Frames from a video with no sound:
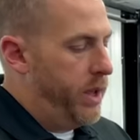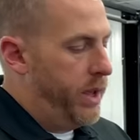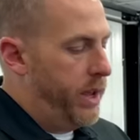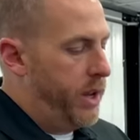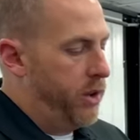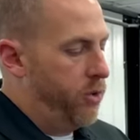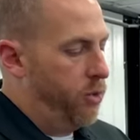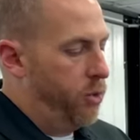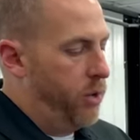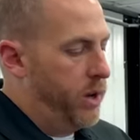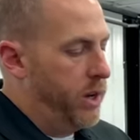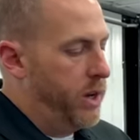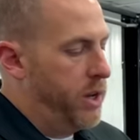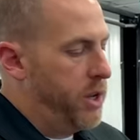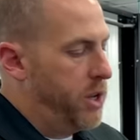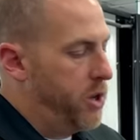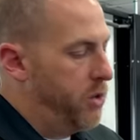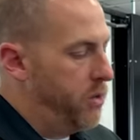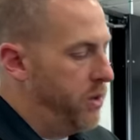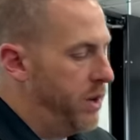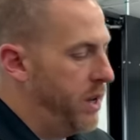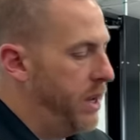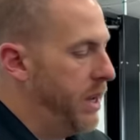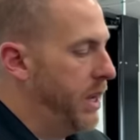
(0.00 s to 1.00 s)
It's really
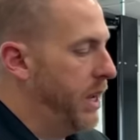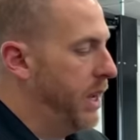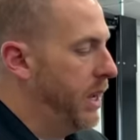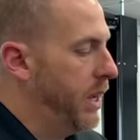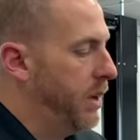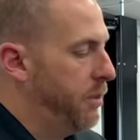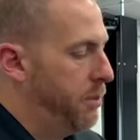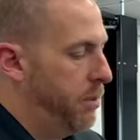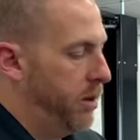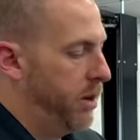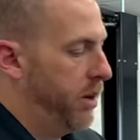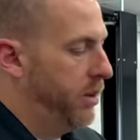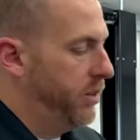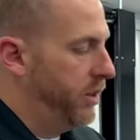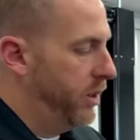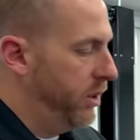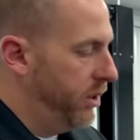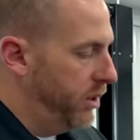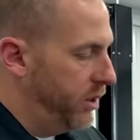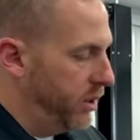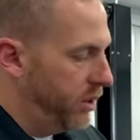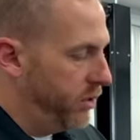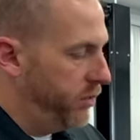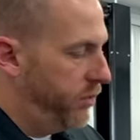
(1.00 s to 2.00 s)
unique because it
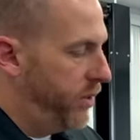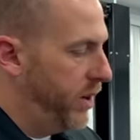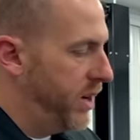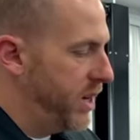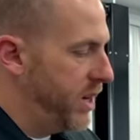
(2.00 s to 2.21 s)
looks very